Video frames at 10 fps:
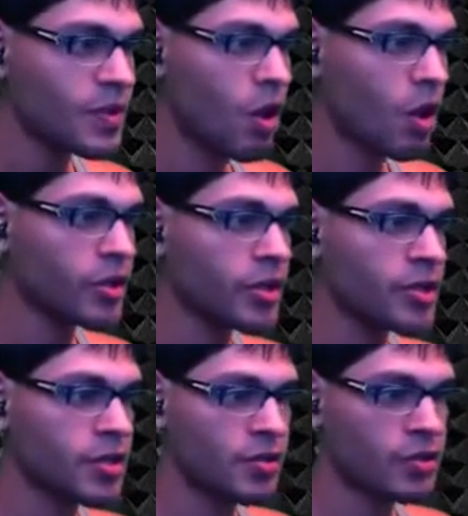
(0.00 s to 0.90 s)
All you need to
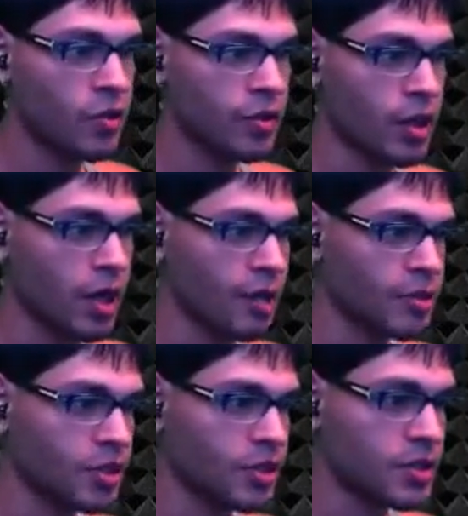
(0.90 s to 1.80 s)
do is go into
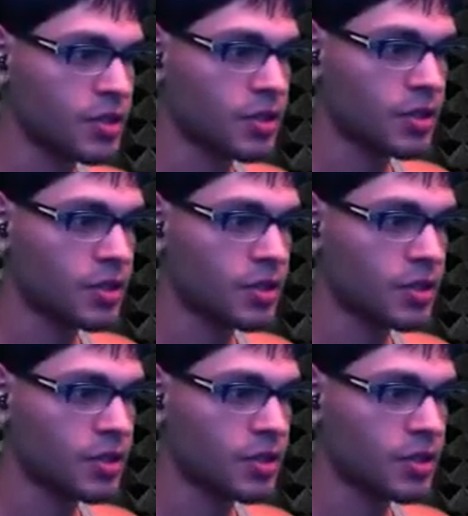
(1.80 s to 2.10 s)
options,